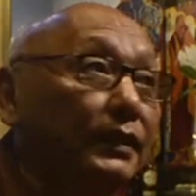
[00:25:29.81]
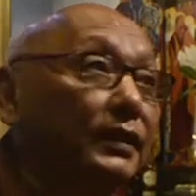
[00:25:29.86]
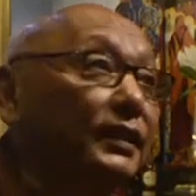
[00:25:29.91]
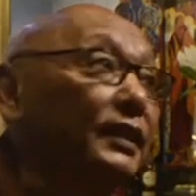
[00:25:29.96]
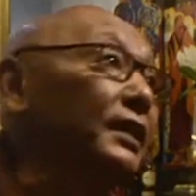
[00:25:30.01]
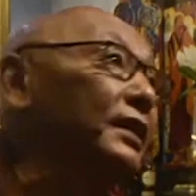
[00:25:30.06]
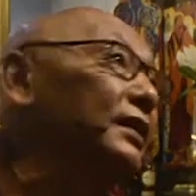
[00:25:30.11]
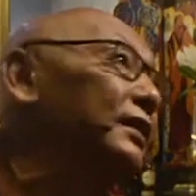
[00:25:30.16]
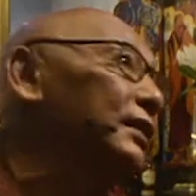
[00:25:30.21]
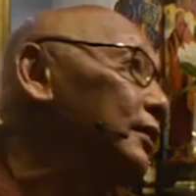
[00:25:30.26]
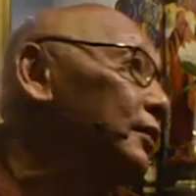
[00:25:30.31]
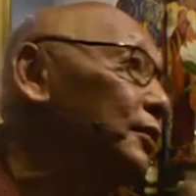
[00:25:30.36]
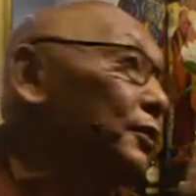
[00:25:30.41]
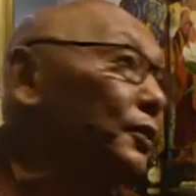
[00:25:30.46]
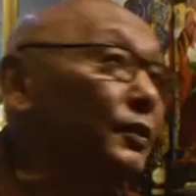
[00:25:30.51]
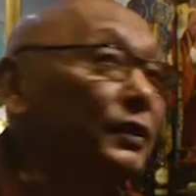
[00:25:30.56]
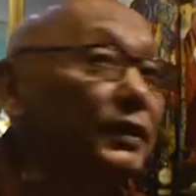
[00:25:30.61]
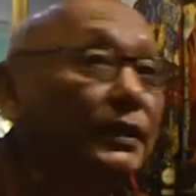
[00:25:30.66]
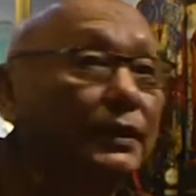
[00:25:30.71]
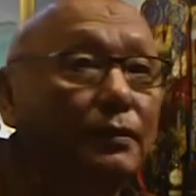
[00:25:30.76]
Then
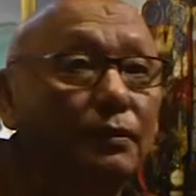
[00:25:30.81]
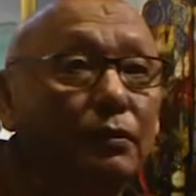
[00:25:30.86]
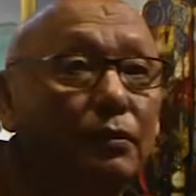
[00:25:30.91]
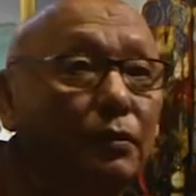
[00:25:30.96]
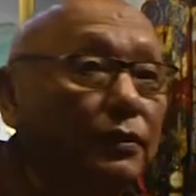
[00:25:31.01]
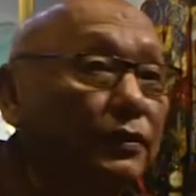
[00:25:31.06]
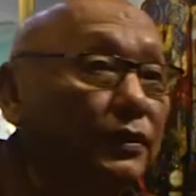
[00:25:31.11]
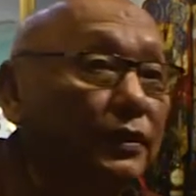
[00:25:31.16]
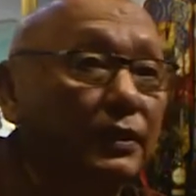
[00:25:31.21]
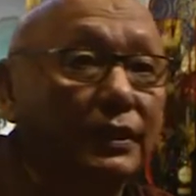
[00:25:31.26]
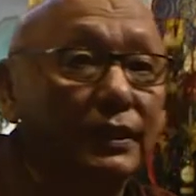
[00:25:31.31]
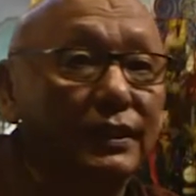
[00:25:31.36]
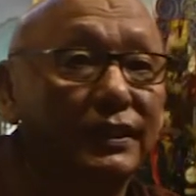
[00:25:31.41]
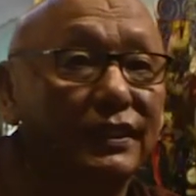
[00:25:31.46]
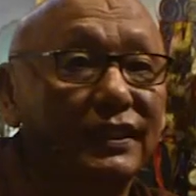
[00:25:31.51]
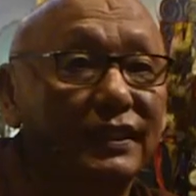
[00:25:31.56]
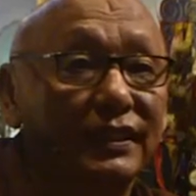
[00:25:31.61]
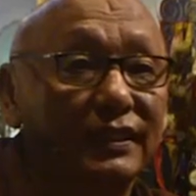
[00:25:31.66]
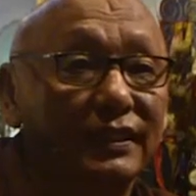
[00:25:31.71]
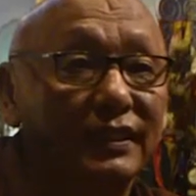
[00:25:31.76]
don't need cause and
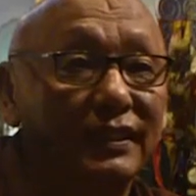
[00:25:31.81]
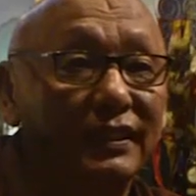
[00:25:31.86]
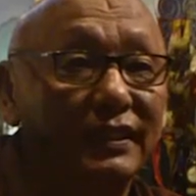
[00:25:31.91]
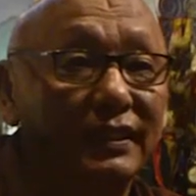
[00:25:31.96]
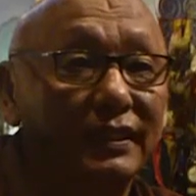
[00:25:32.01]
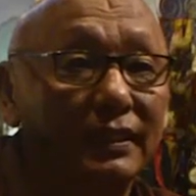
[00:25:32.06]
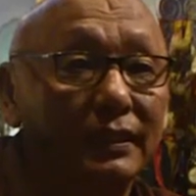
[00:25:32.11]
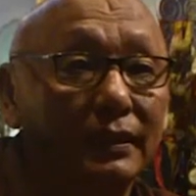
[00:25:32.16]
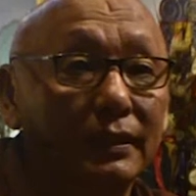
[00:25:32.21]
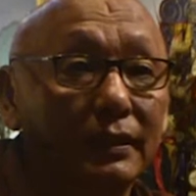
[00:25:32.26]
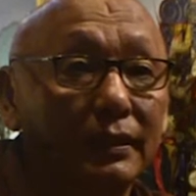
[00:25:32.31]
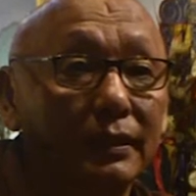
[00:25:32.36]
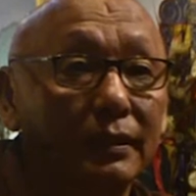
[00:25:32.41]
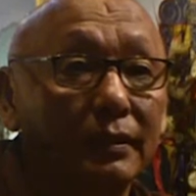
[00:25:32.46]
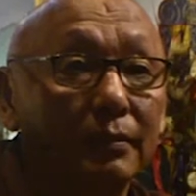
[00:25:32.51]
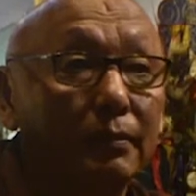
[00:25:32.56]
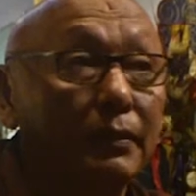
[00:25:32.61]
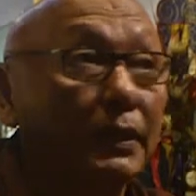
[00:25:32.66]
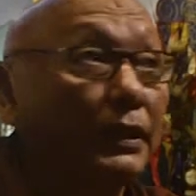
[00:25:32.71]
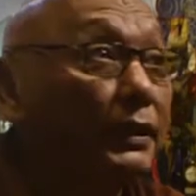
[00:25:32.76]
condition.
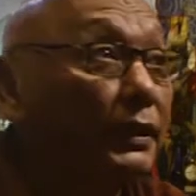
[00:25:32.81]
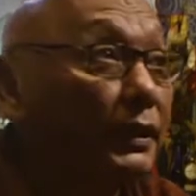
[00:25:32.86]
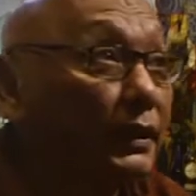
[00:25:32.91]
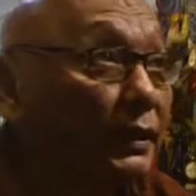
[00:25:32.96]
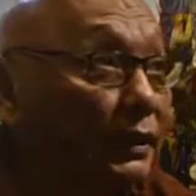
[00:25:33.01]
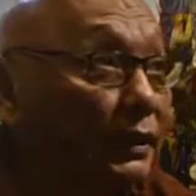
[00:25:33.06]
But